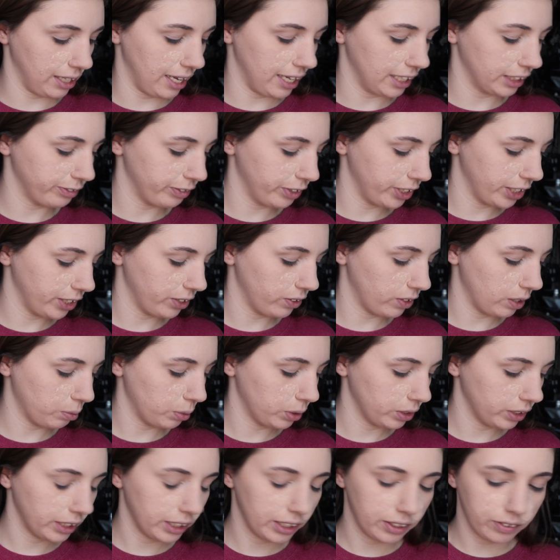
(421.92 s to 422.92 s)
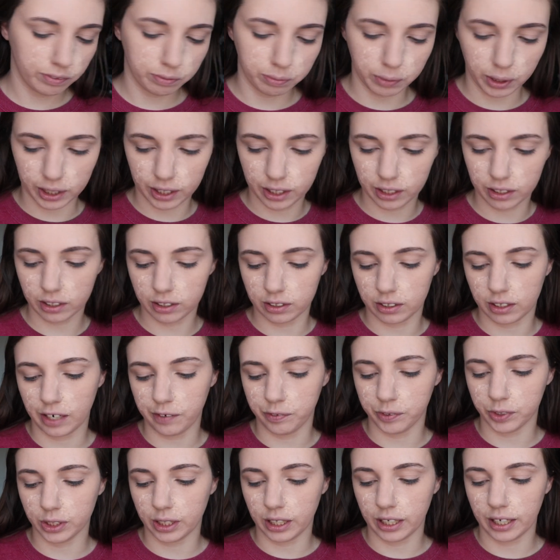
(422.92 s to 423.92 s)
last video, I believe, my
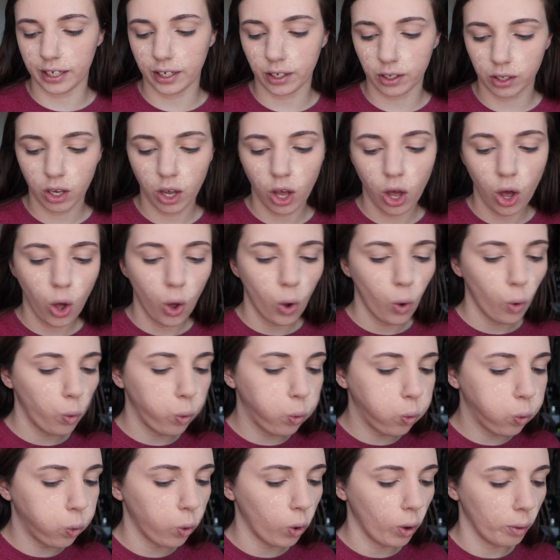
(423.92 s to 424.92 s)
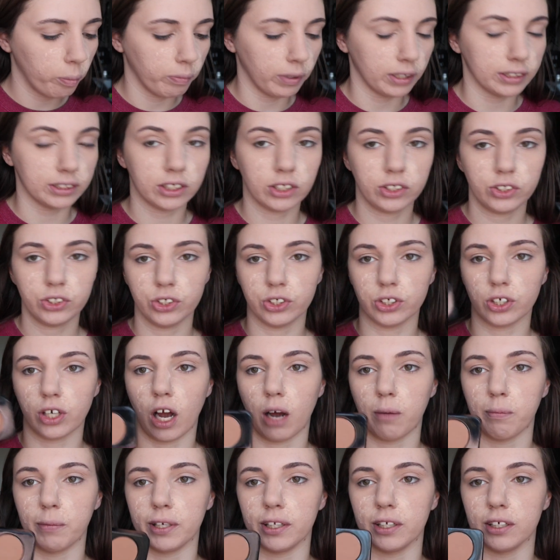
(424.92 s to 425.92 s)
everyday. My sister
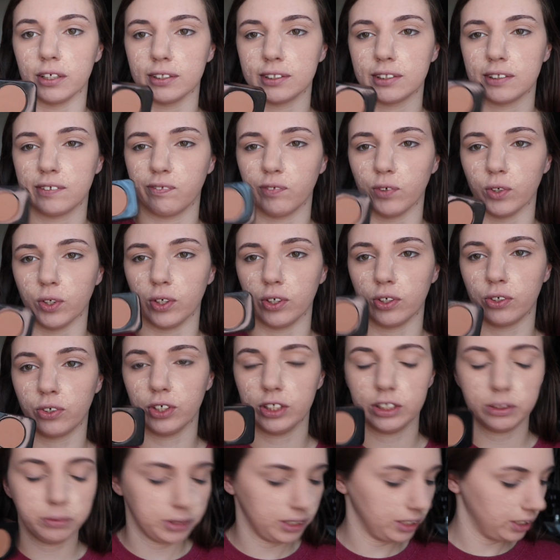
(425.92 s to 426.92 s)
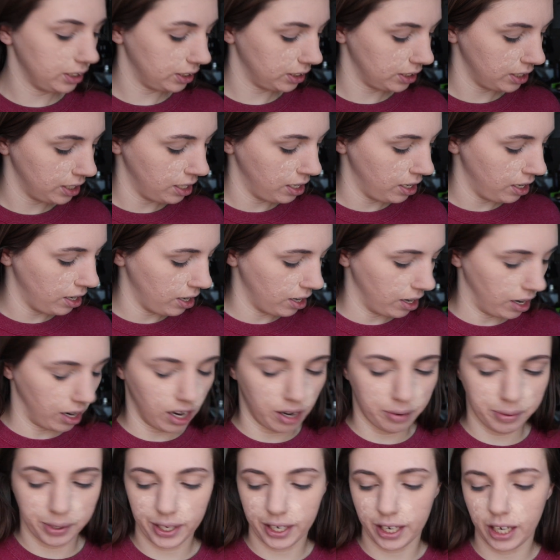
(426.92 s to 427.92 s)
got me this for Christmas.
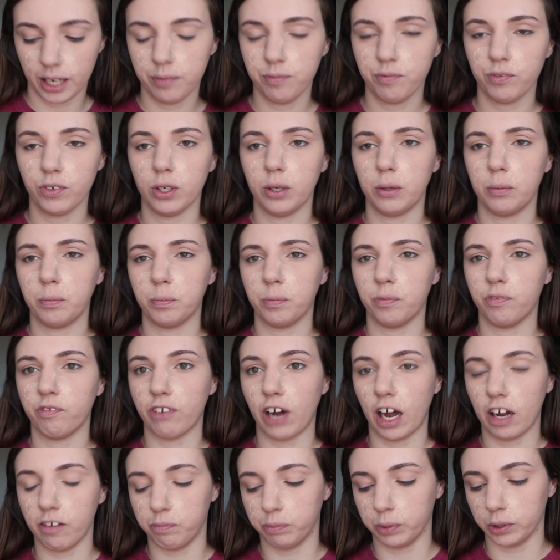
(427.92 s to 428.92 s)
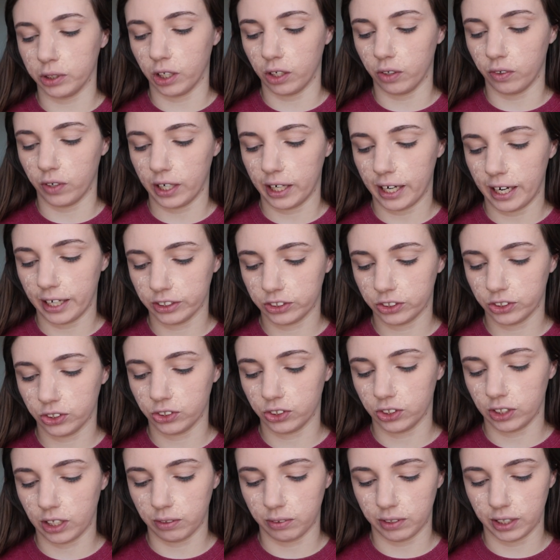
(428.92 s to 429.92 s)
It came from Five Below. I asked her
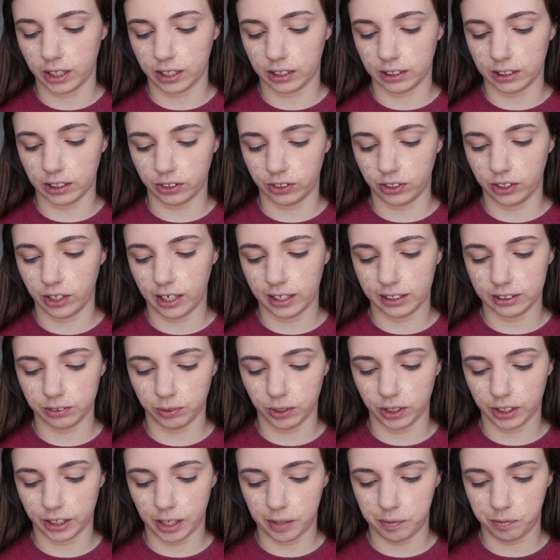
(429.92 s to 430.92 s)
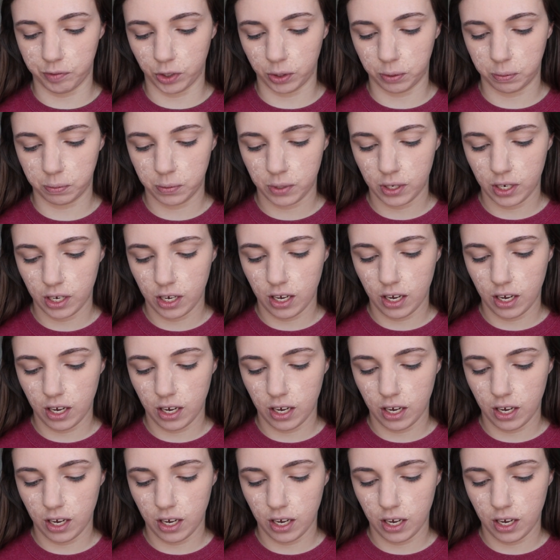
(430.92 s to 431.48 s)
so that way I could tell you guys where it came from.